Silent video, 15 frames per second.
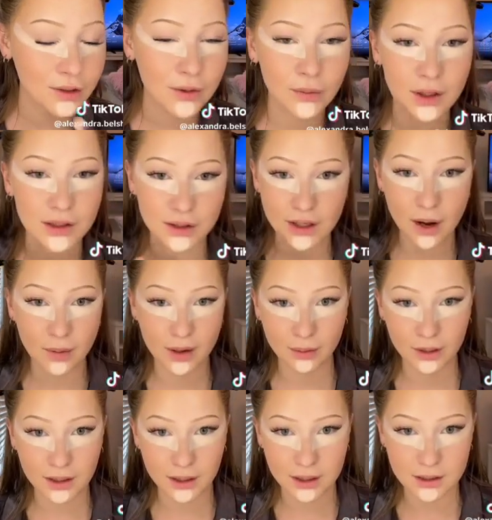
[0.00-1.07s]
Well, it's not my
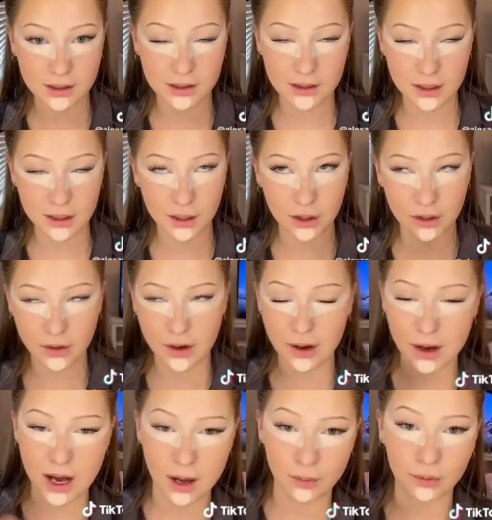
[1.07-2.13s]
playlist. It's like, you know how
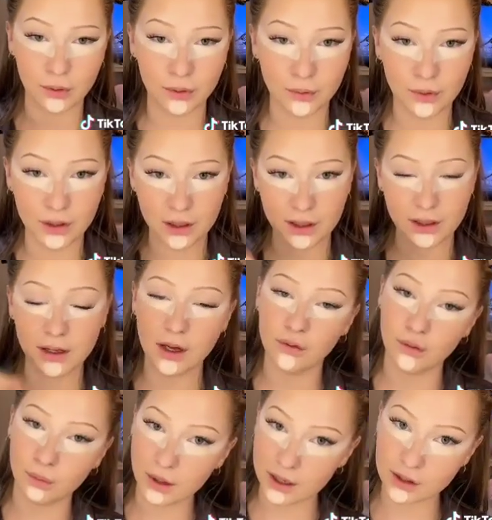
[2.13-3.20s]
Apple will like, if
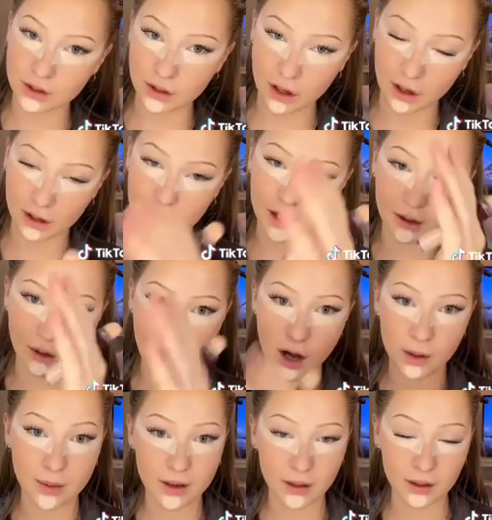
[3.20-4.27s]
you play a song, it'll
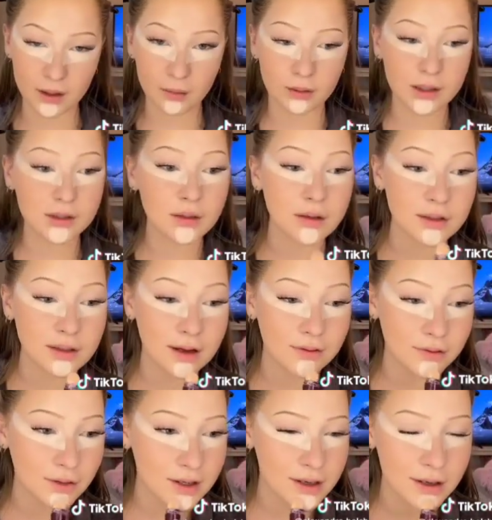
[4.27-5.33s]
automatically play songs
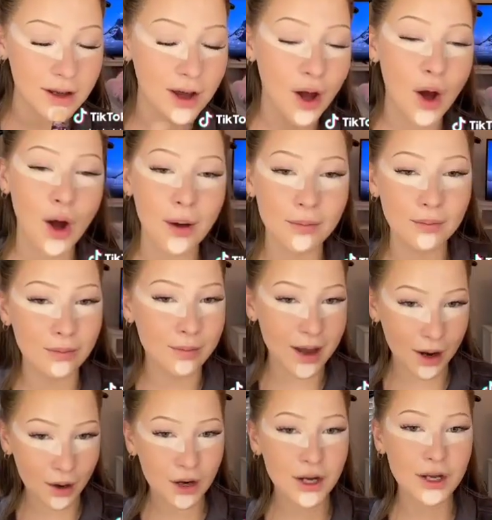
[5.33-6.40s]
after it.
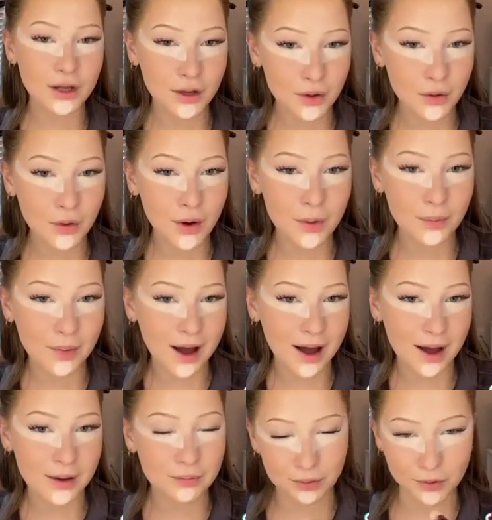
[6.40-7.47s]
Marry You
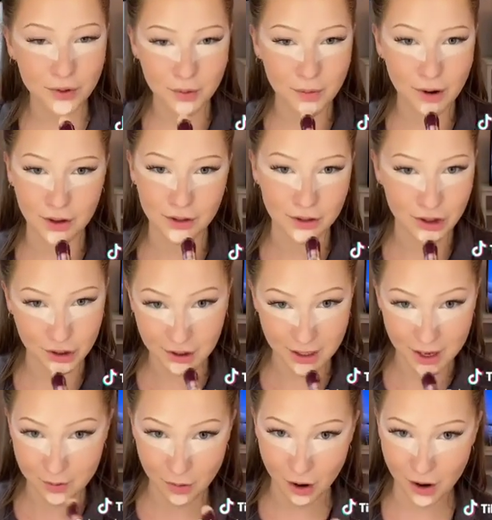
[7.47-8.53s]
by Bruno Mars just
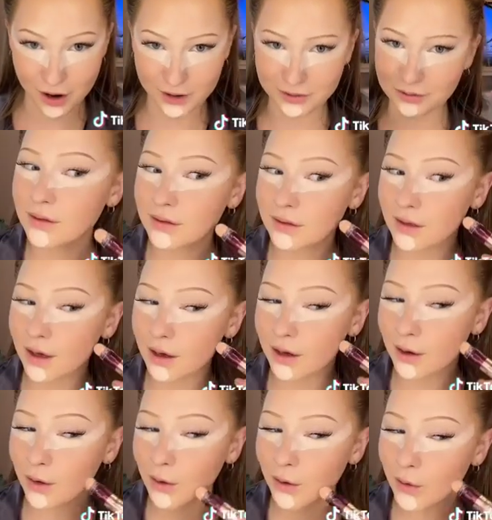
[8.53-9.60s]
came on.
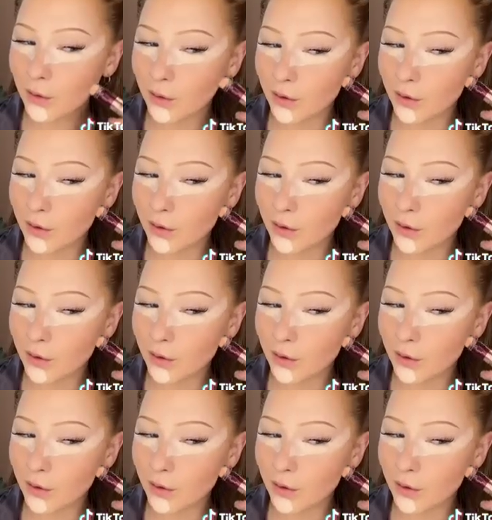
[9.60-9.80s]
So,